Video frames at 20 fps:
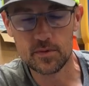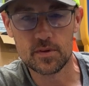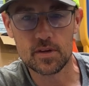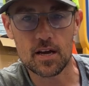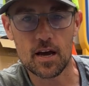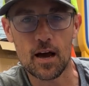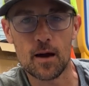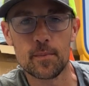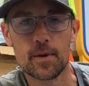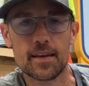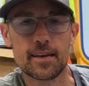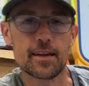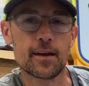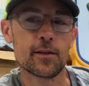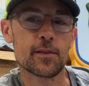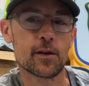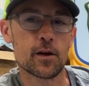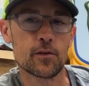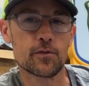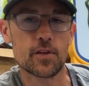comment
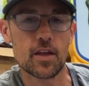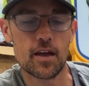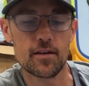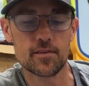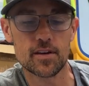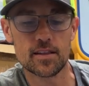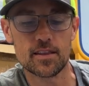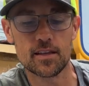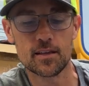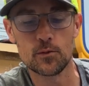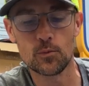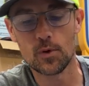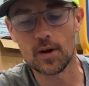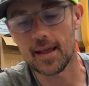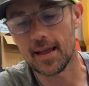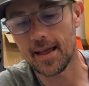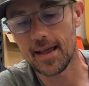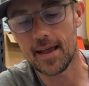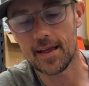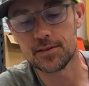down there if you have anything you
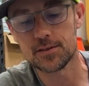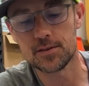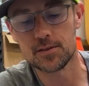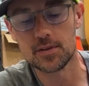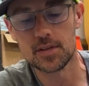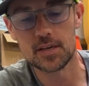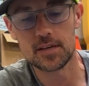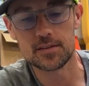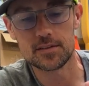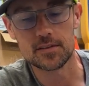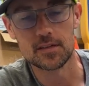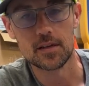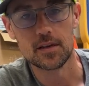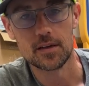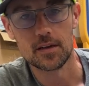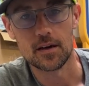want to add to this.